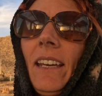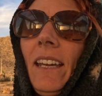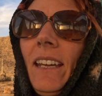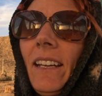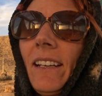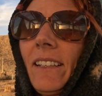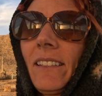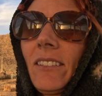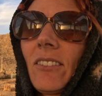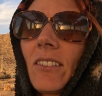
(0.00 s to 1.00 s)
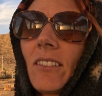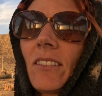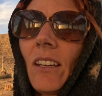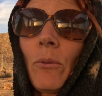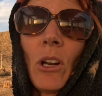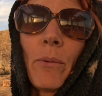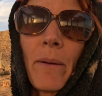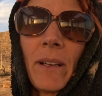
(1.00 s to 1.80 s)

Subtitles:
And I went all by